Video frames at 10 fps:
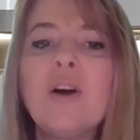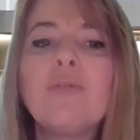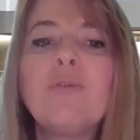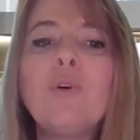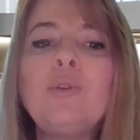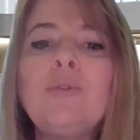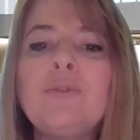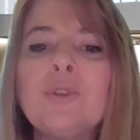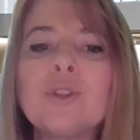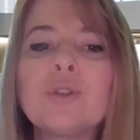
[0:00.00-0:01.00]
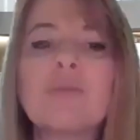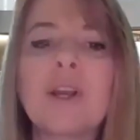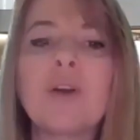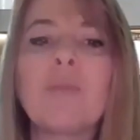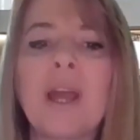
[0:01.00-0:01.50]
what would you
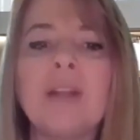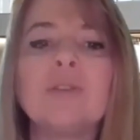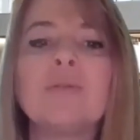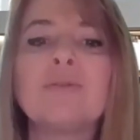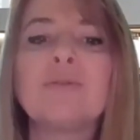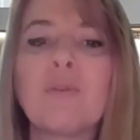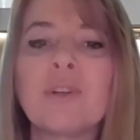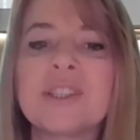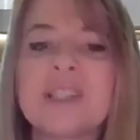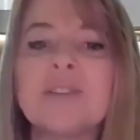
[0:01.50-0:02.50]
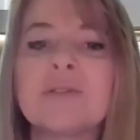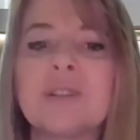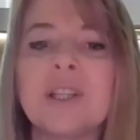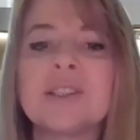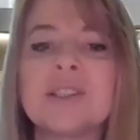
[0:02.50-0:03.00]
recommend to folks
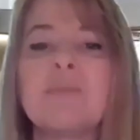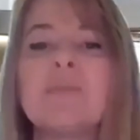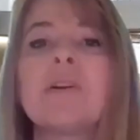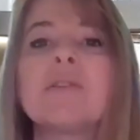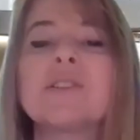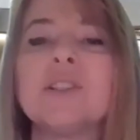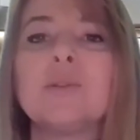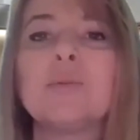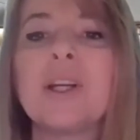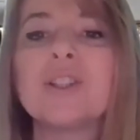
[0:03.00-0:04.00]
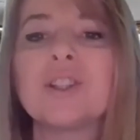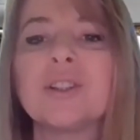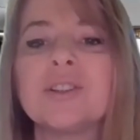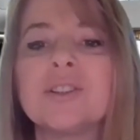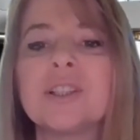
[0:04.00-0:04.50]
entering similar
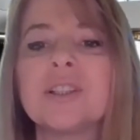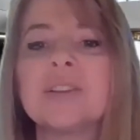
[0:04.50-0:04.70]
situations?